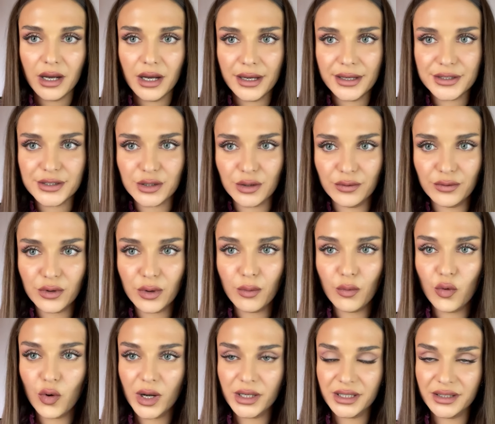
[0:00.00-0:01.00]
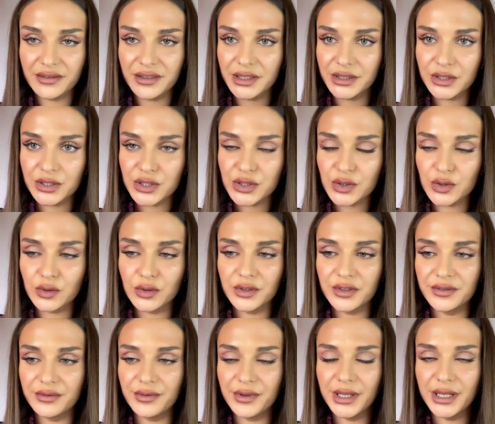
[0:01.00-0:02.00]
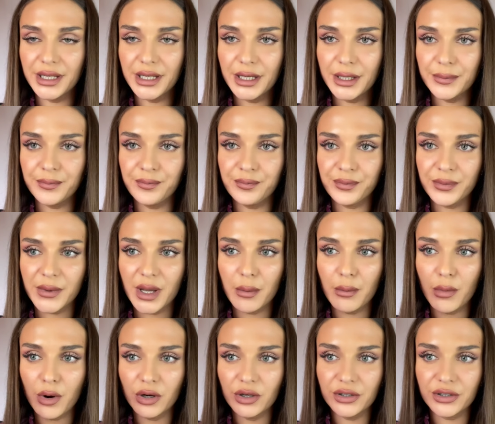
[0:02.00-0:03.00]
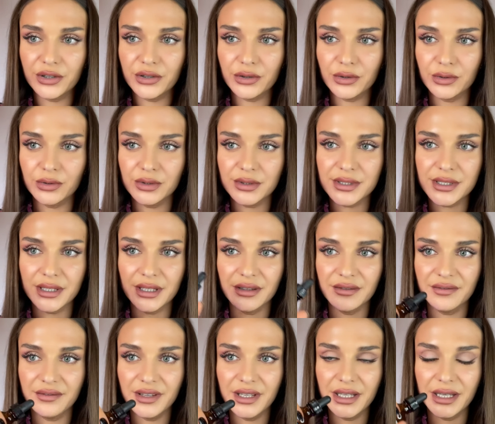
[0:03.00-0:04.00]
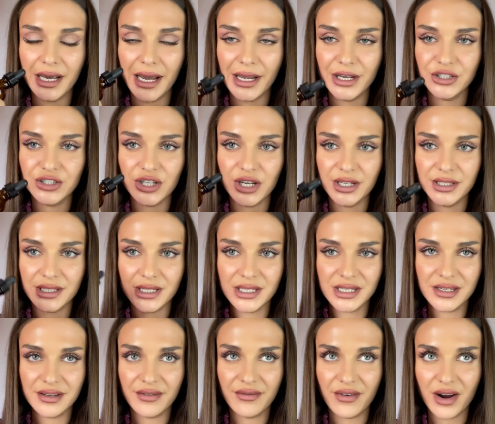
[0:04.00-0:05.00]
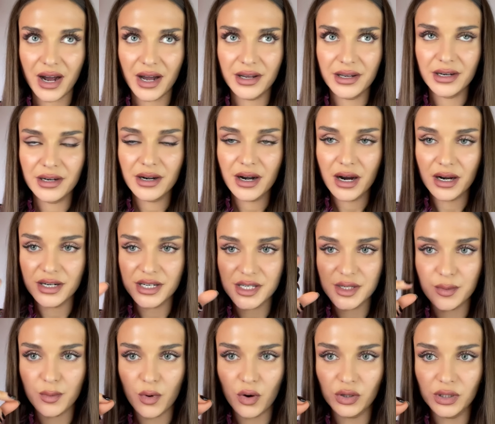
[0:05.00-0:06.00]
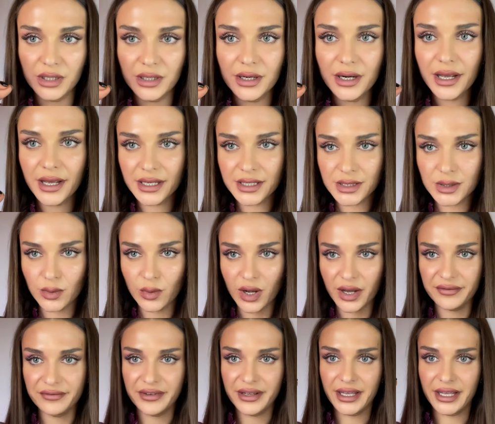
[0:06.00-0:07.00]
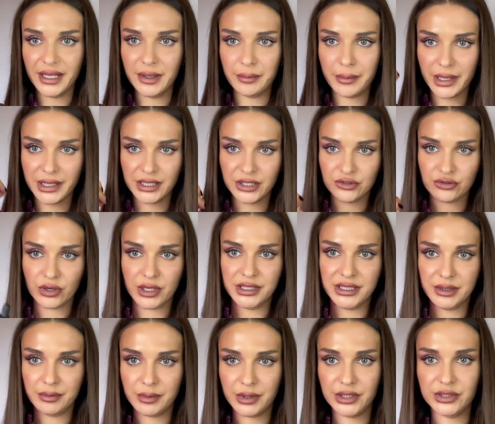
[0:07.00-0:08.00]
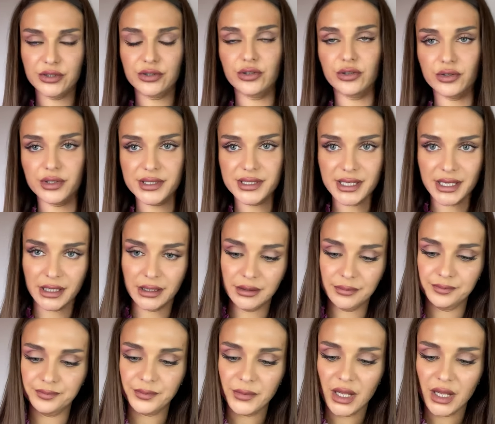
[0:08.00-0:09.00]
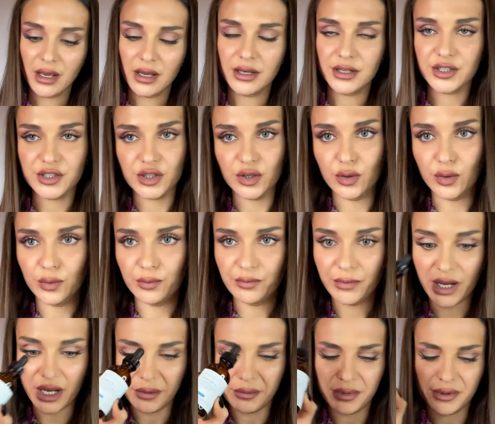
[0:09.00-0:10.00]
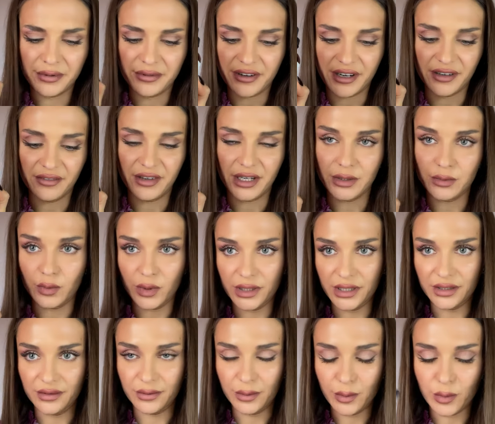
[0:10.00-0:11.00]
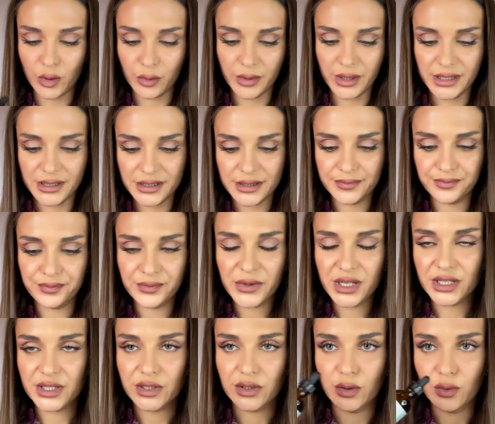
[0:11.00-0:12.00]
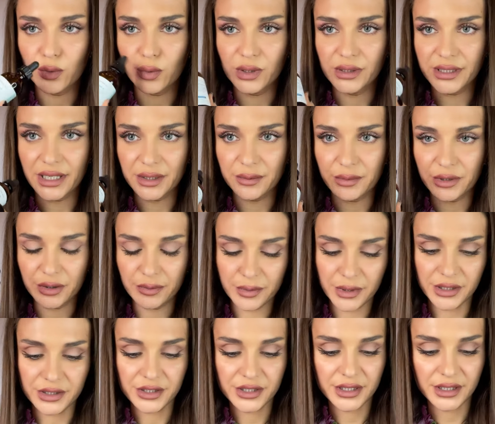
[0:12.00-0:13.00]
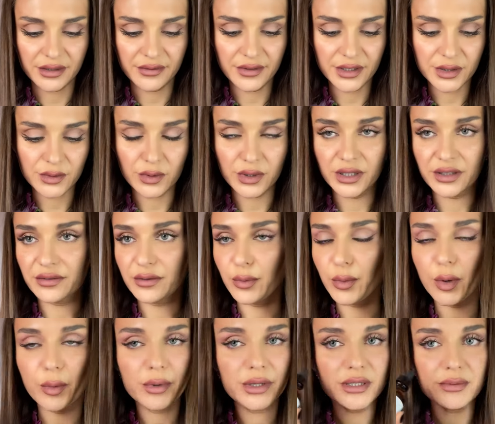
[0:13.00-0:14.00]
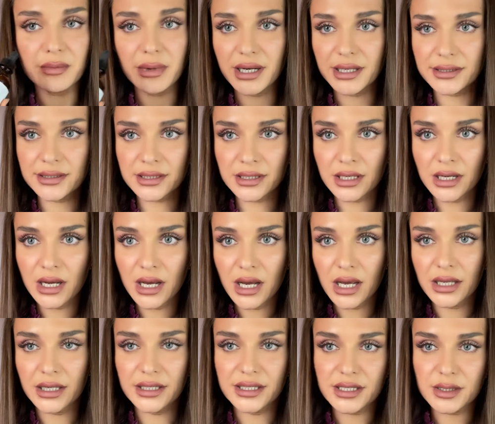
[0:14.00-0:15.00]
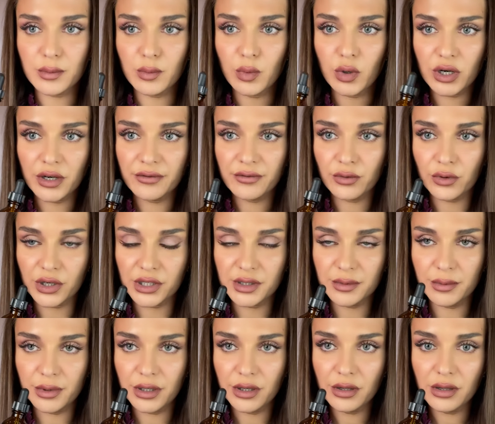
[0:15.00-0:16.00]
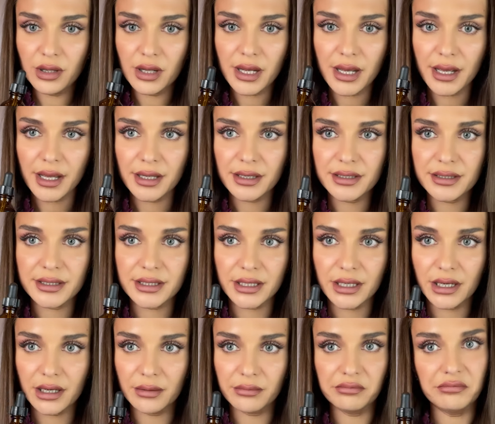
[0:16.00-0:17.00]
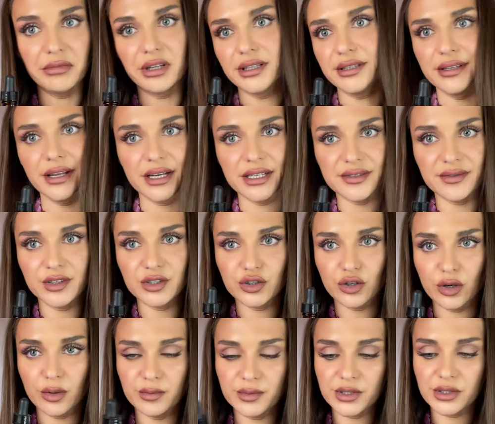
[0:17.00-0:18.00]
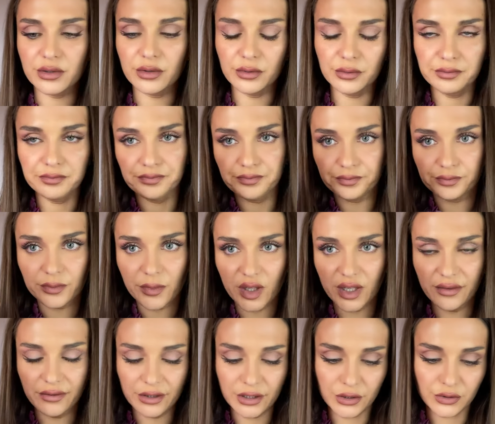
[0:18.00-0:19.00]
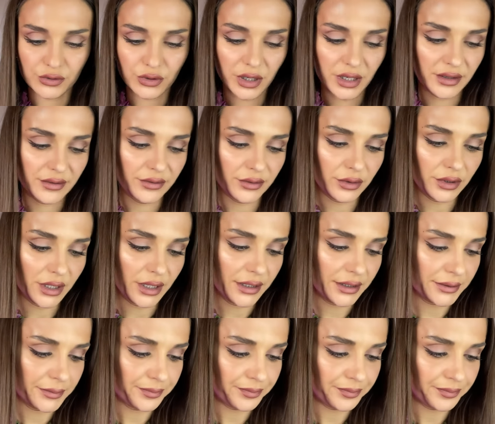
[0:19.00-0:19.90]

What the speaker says: So from what I've understood, the molecules in the HA Intensifier are smaller, hence why they penetrate deeper into your skin. So I prefer that one at the moment. So will not be purchasing this one at the moment, but it's more affordable and it does the job. So give it a try if you'd like.